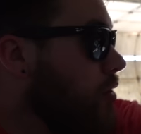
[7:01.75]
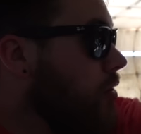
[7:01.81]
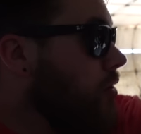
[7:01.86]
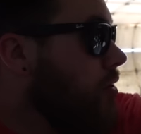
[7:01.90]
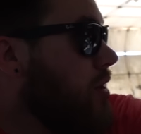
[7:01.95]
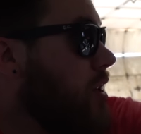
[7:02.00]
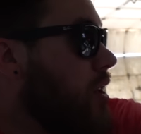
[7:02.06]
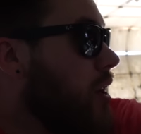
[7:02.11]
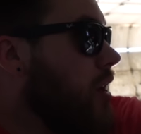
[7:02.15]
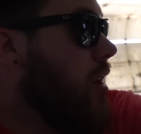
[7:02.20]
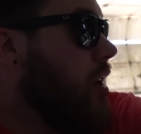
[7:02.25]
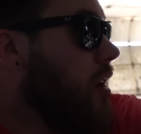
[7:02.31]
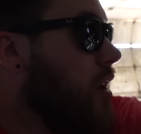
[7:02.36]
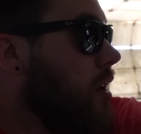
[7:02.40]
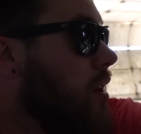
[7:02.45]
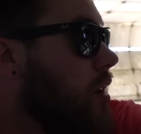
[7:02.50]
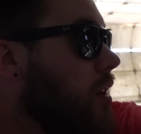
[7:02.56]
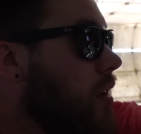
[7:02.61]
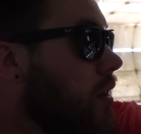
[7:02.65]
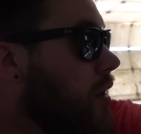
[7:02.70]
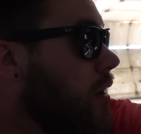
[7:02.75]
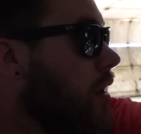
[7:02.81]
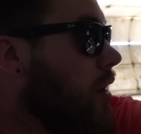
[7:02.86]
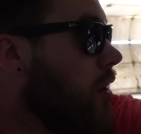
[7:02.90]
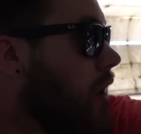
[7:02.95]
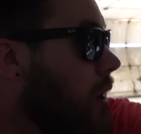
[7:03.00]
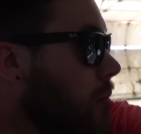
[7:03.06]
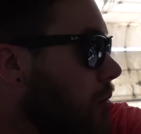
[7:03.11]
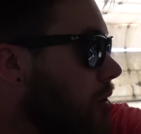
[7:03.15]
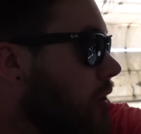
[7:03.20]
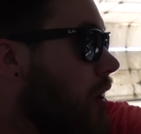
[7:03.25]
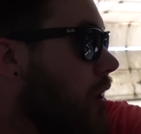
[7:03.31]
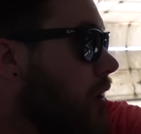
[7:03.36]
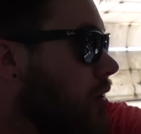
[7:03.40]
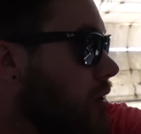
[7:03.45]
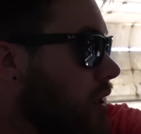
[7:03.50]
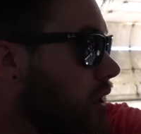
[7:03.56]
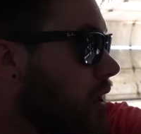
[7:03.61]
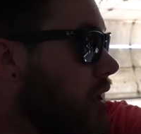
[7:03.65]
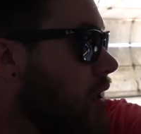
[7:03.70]
He was a come
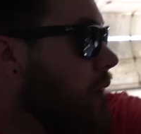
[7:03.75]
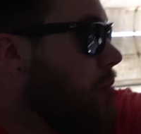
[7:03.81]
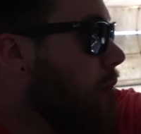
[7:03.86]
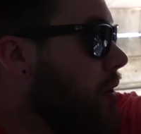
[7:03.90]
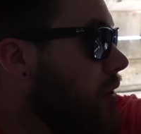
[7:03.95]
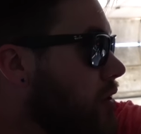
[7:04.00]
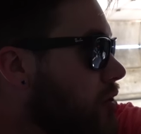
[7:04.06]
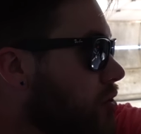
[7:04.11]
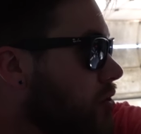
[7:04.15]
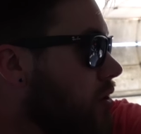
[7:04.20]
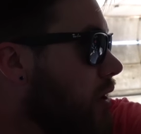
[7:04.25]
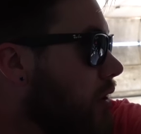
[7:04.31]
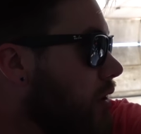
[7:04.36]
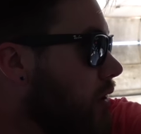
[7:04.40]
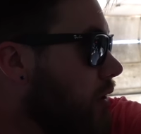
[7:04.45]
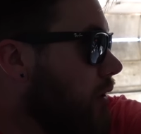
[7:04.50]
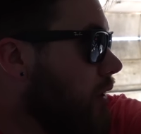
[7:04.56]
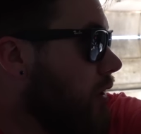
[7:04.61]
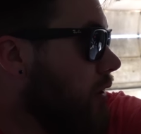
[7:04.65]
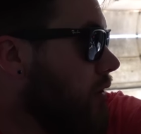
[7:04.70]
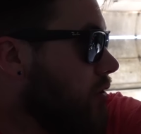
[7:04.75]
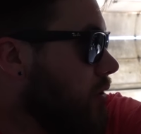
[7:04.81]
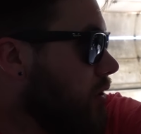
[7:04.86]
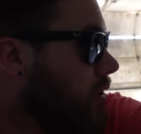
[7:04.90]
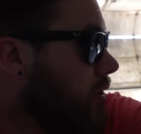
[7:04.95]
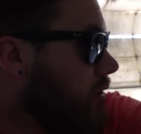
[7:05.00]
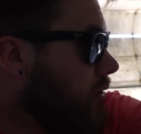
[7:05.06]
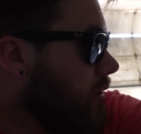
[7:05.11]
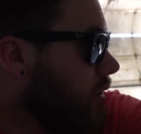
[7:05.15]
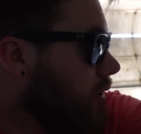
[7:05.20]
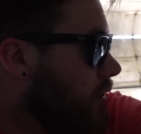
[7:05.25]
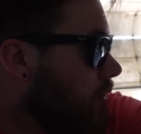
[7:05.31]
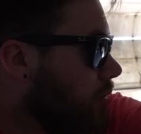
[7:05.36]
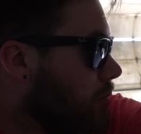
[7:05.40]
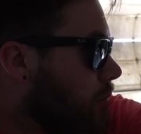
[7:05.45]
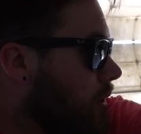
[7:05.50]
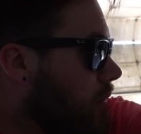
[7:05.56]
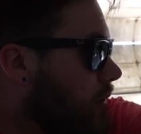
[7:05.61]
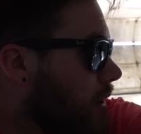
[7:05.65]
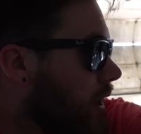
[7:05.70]
along to get it up on the trailer, and it took us, I don't know,
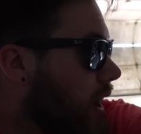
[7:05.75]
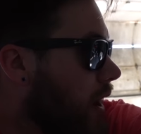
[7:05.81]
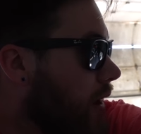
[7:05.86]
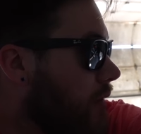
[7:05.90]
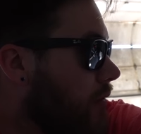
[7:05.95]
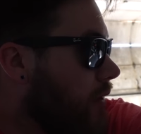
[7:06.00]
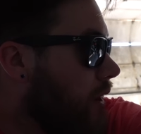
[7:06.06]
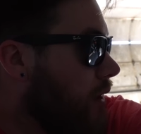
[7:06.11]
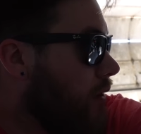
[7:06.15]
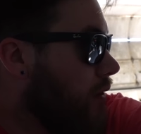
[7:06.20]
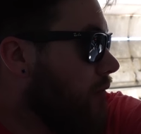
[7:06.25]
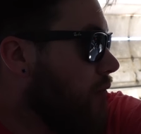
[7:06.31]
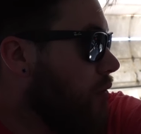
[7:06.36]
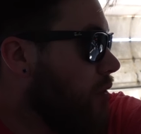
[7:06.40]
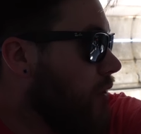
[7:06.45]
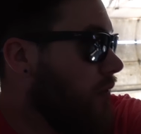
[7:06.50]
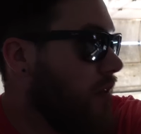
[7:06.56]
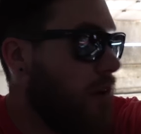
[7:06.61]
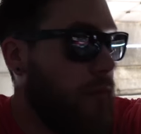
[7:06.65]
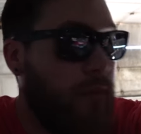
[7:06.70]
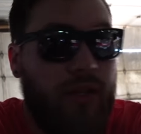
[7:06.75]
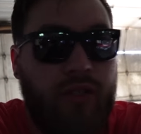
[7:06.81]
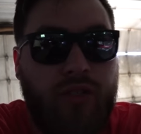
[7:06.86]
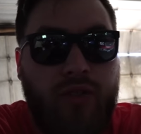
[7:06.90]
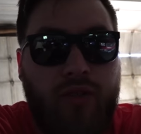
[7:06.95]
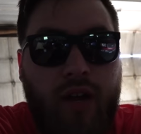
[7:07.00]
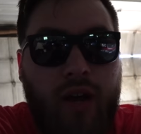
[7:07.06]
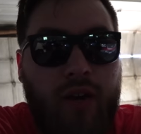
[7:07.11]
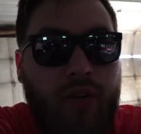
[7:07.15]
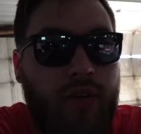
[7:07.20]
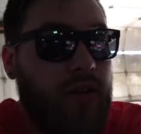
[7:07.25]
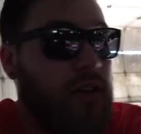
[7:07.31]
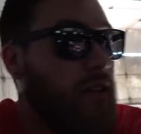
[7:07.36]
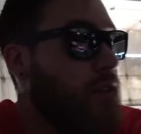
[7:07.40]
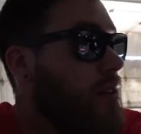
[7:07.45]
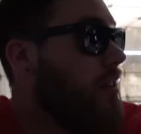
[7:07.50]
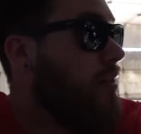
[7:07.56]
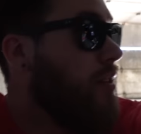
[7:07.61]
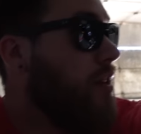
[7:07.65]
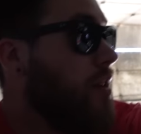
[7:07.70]
probably half hour, 45 minutes to an hour to get
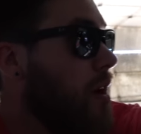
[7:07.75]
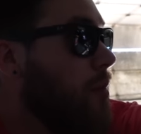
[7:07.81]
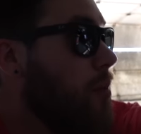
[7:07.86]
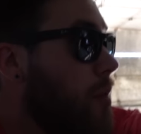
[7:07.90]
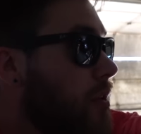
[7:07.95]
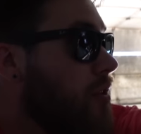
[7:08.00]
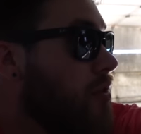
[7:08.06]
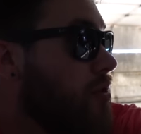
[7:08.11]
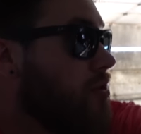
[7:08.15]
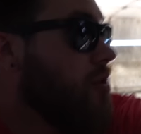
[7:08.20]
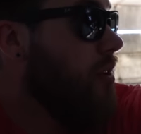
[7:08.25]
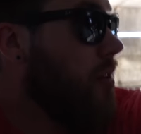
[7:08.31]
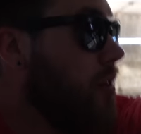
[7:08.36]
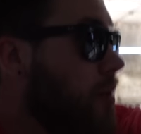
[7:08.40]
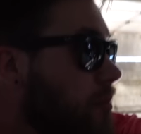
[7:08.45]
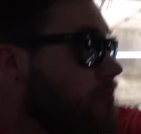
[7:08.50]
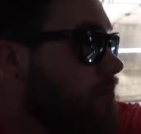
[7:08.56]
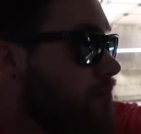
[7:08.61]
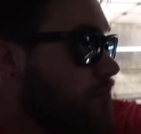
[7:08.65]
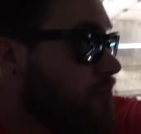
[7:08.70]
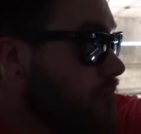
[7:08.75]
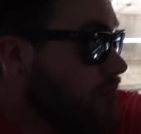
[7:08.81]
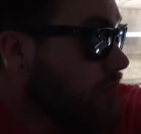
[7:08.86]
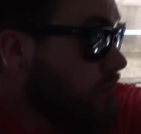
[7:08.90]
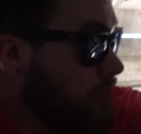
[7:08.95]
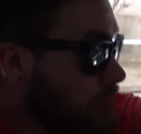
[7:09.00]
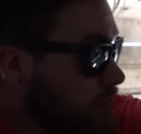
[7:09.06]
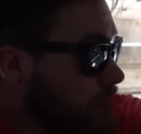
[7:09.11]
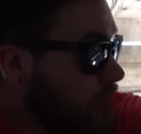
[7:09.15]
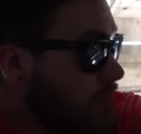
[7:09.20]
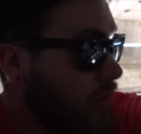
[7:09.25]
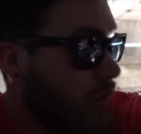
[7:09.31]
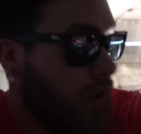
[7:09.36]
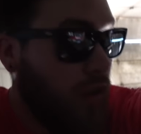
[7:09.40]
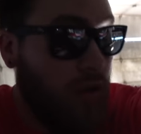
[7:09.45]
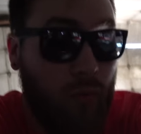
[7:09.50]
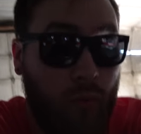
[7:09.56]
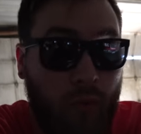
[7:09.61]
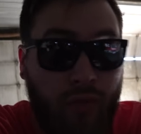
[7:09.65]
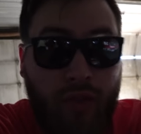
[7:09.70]
that thing up on the trailer
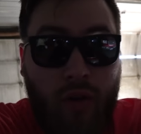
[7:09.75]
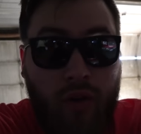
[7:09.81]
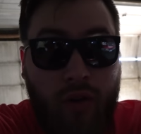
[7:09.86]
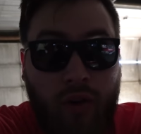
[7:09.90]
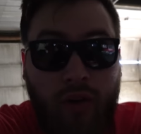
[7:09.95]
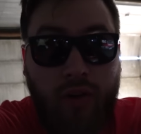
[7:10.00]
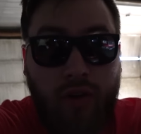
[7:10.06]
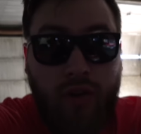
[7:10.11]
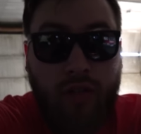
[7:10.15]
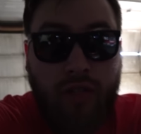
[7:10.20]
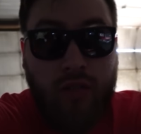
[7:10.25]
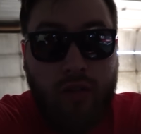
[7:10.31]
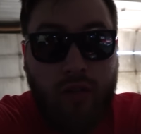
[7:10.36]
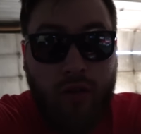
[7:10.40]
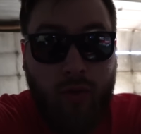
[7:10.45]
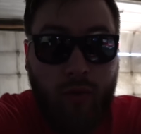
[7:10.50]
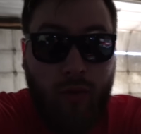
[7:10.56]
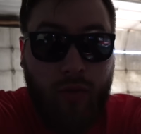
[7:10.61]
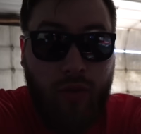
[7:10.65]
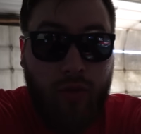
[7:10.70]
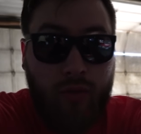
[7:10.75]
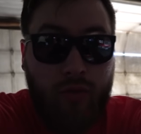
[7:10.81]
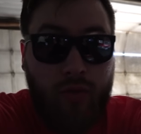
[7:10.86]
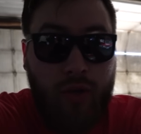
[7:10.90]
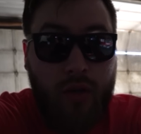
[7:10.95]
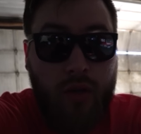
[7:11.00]
without under it, or with,